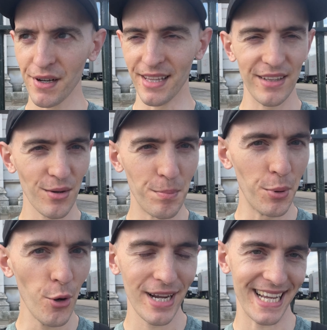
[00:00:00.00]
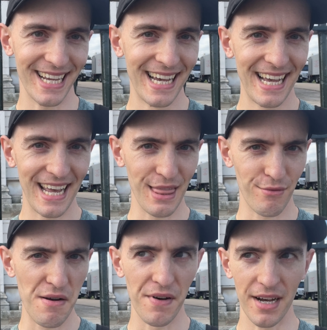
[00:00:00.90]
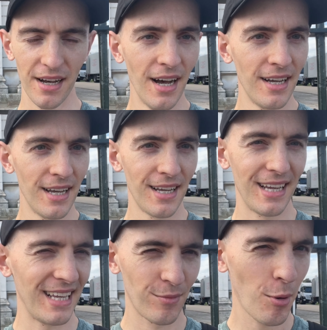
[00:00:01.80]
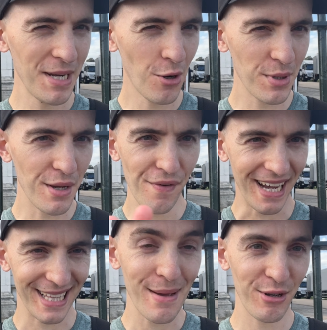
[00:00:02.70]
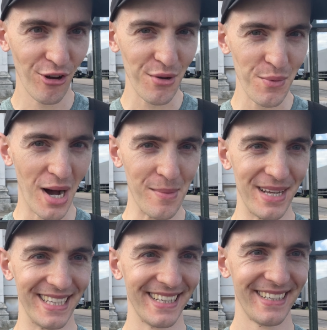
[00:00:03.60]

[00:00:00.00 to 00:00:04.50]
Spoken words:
There's a buoy in the river. It's probably not what you think. Let me show you what I mean.